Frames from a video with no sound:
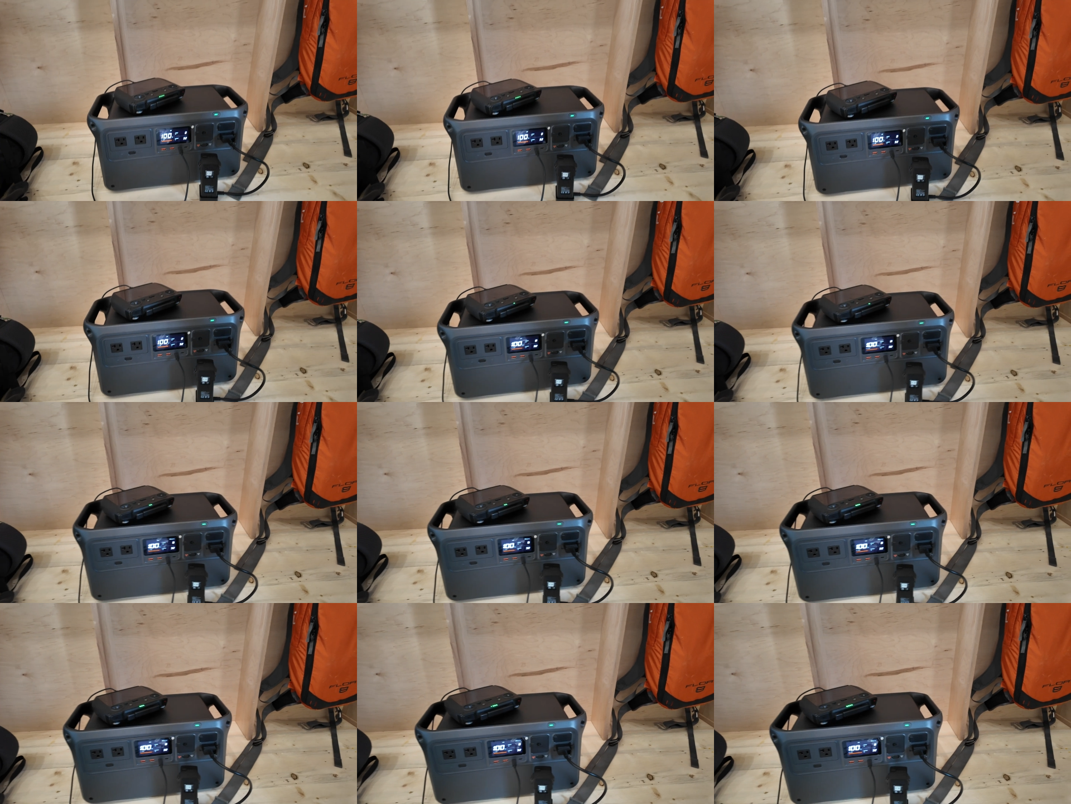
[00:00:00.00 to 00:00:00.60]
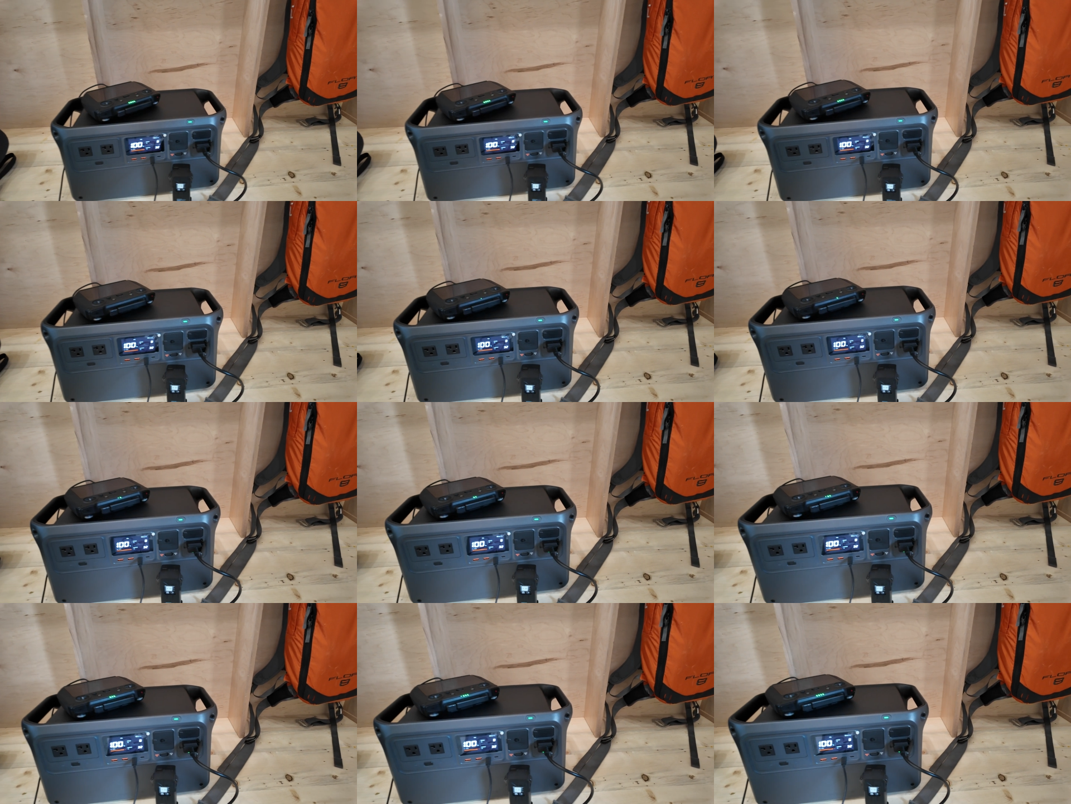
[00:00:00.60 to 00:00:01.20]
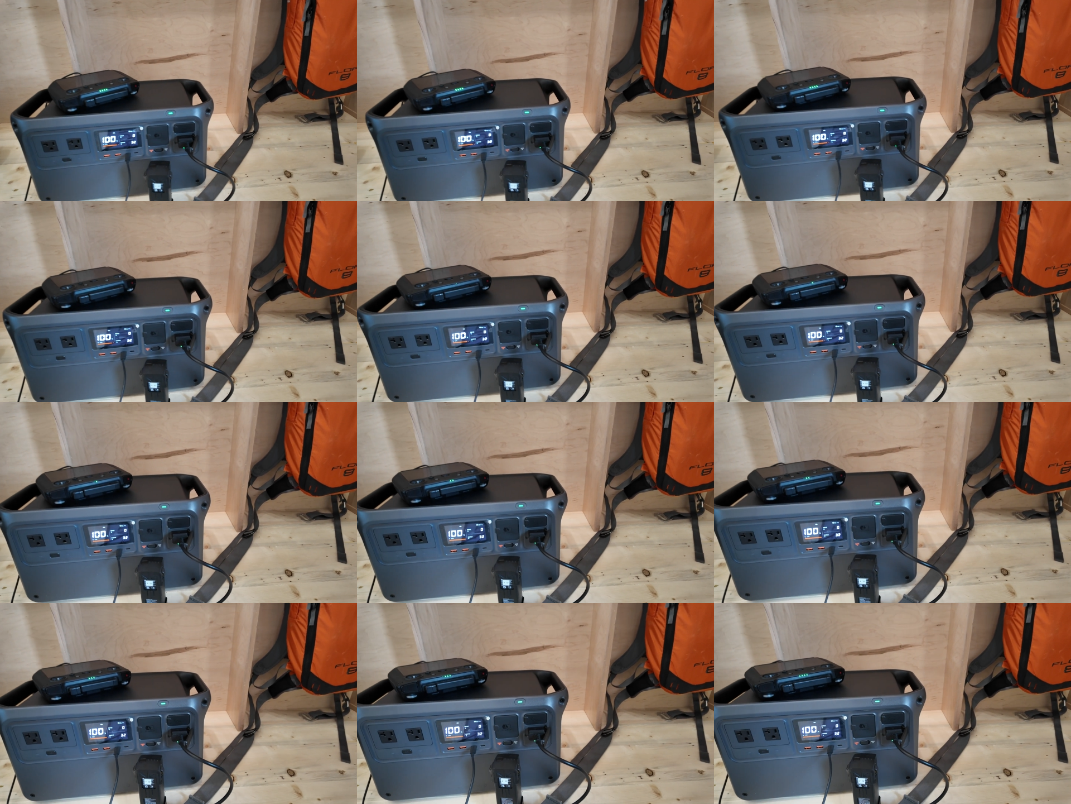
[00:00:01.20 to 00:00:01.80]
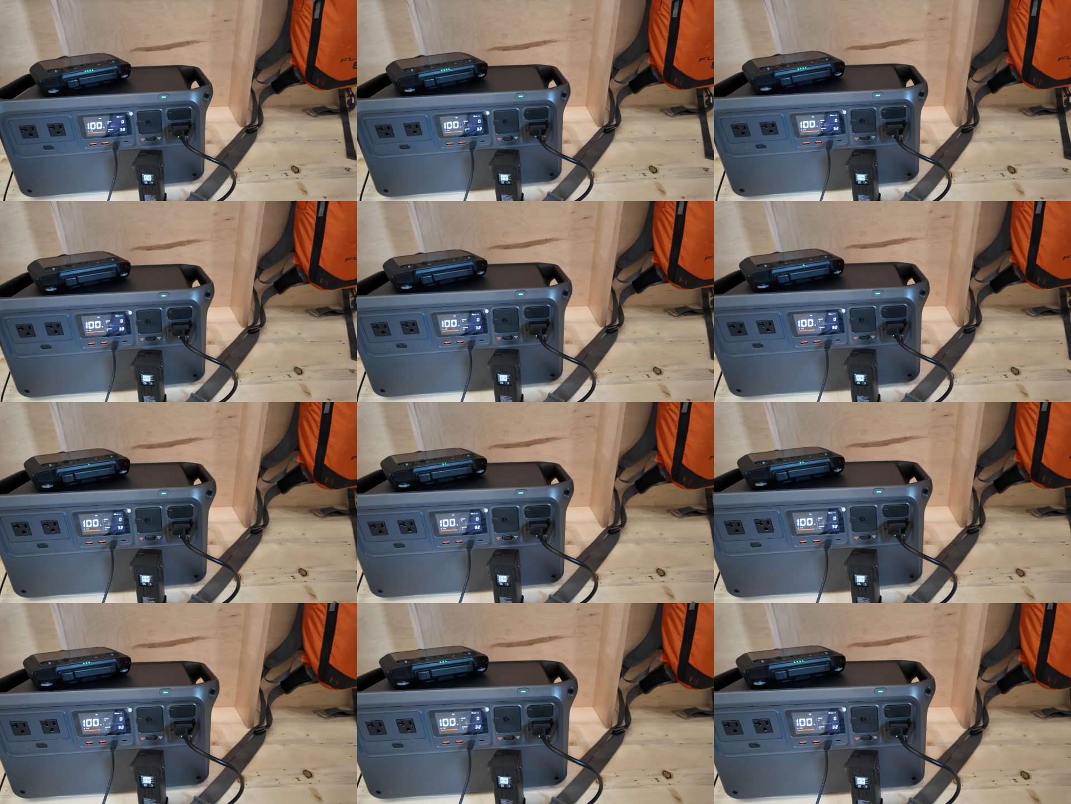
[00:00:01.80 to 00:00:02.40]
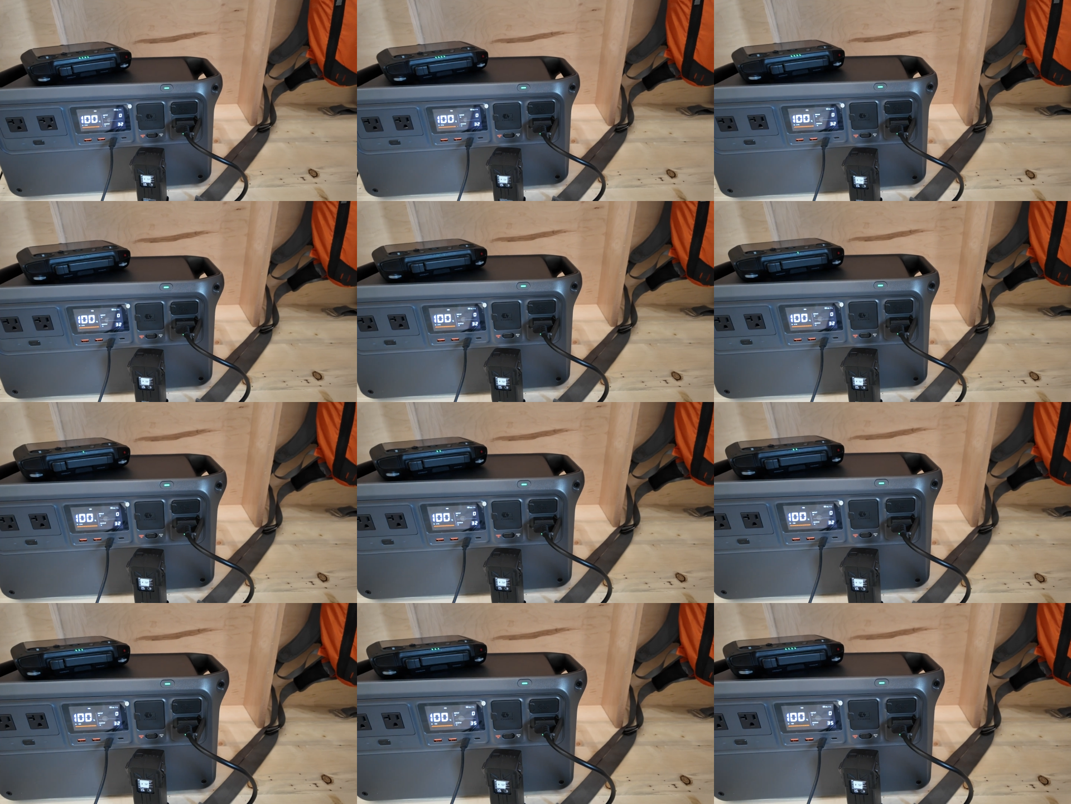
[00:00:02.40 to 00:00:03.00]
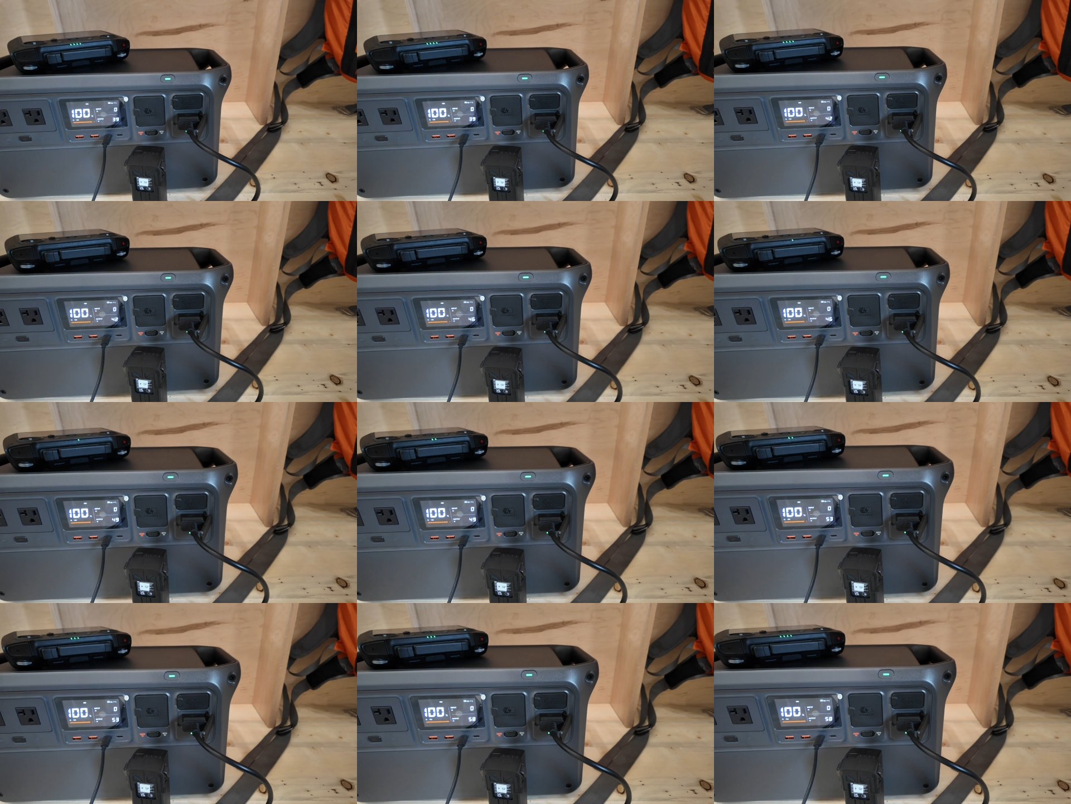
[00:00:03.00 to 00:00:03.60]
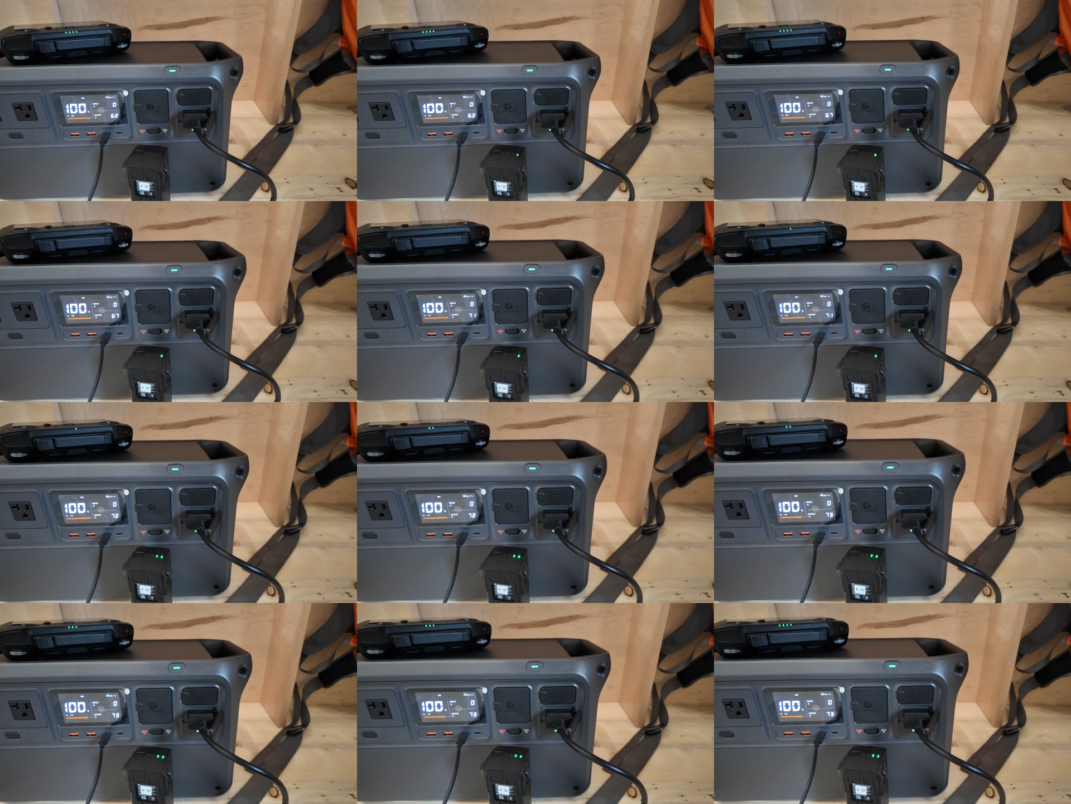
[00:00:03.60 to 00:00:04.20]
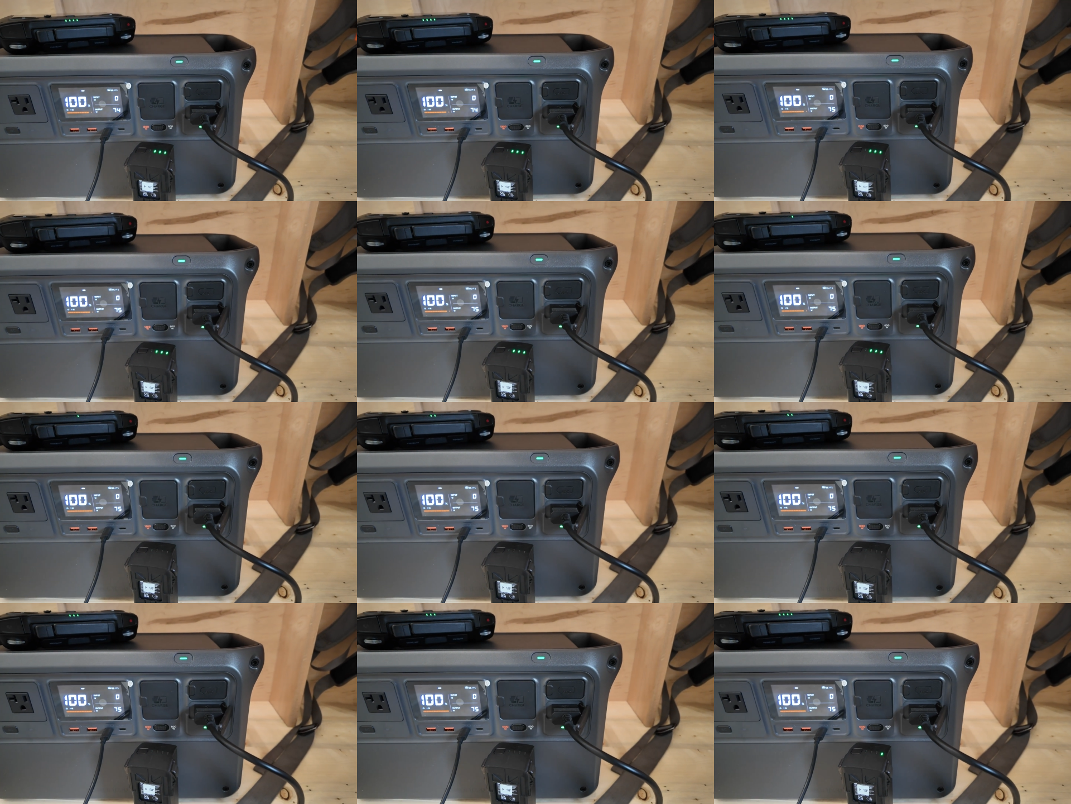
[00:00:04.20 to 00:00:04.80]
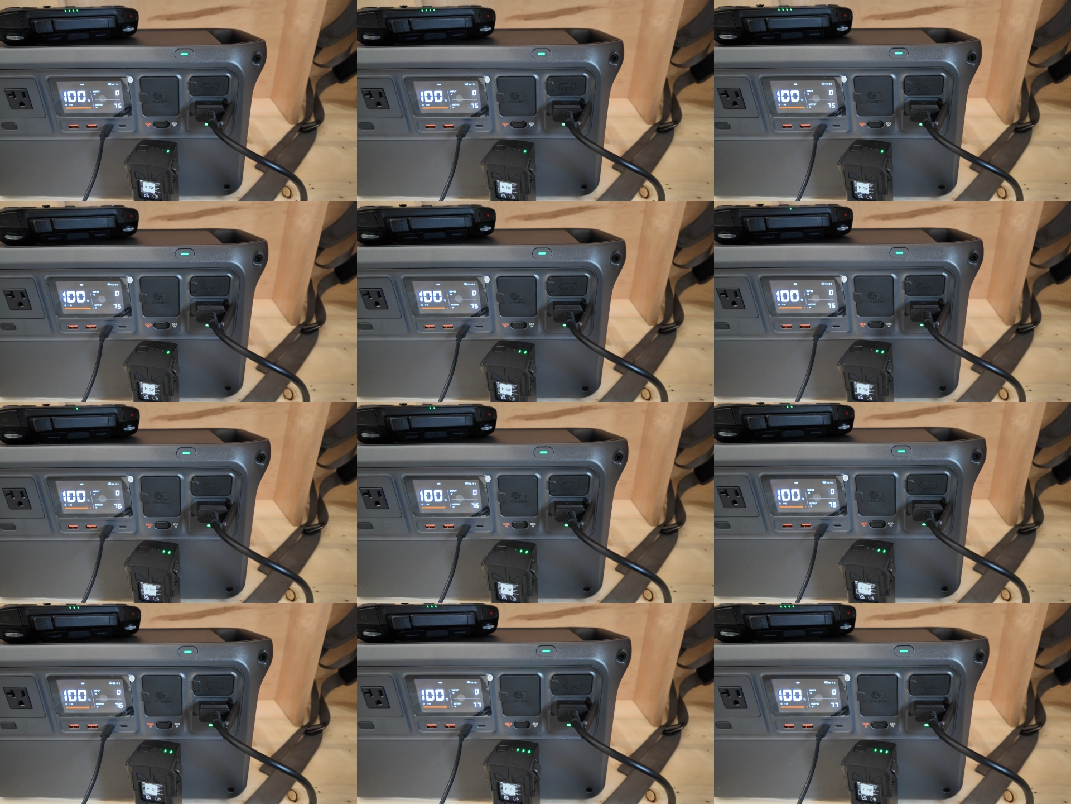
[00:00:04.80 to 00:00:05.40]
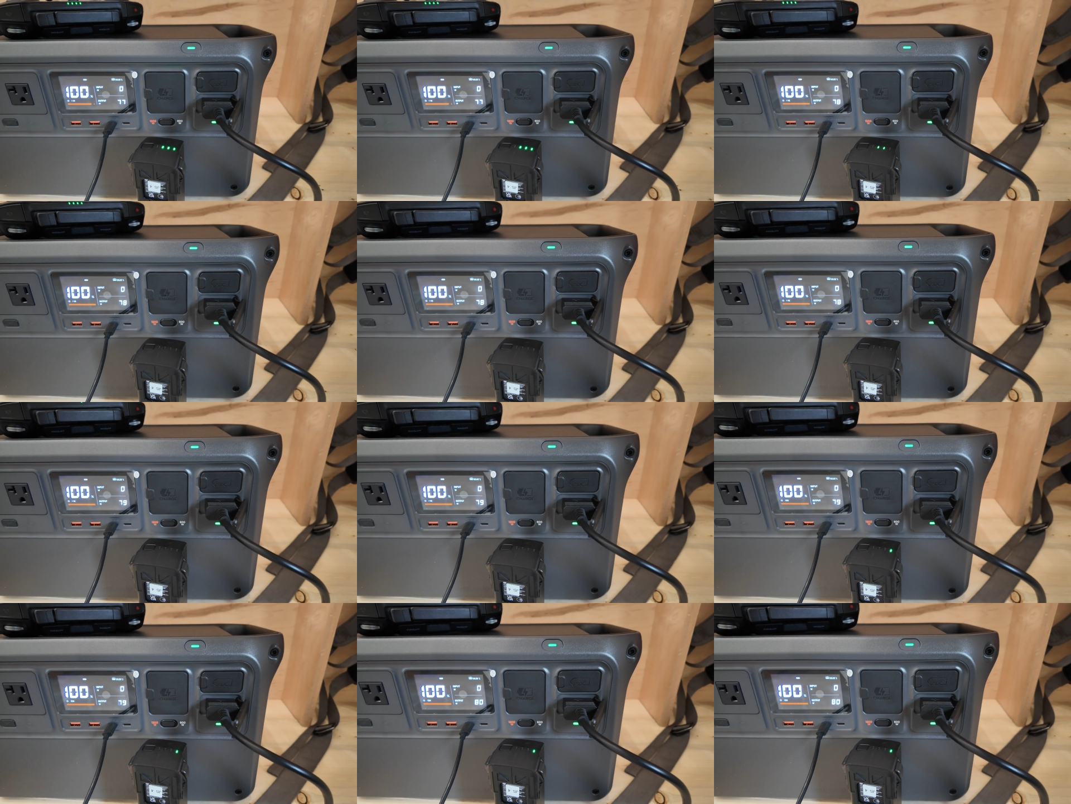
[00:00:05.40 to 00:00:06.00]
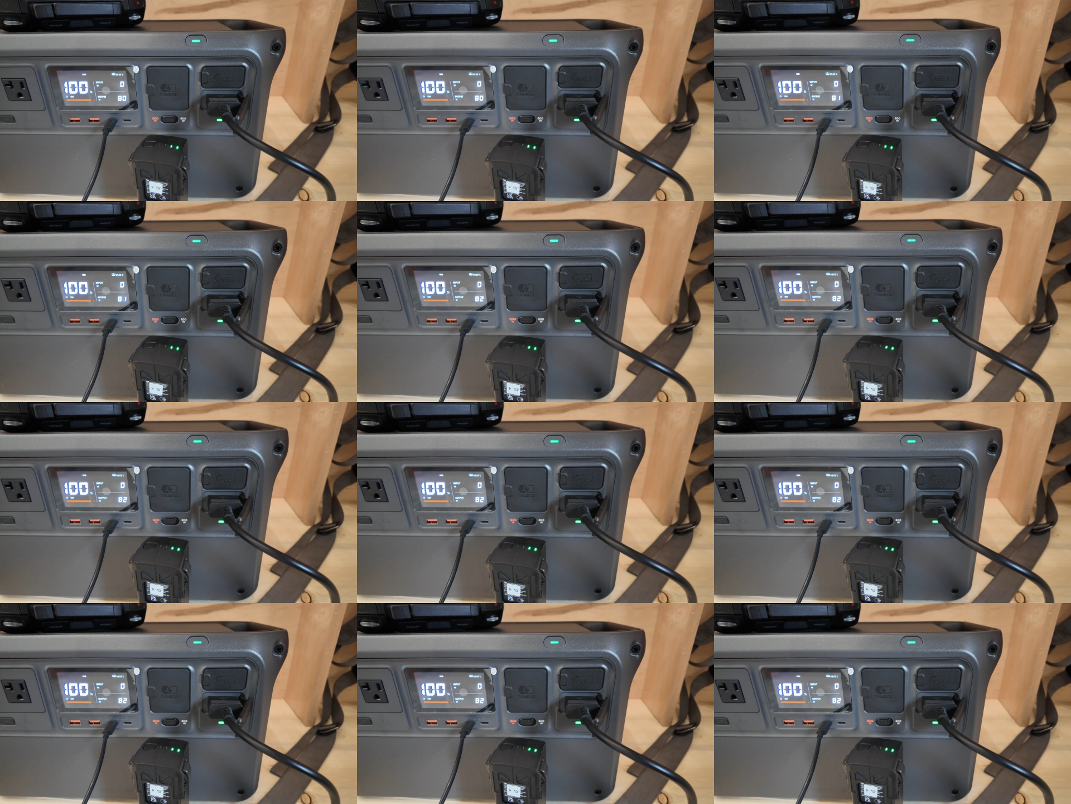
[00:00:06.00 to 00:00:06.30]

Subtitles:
No face is visible, so there are no lips to read.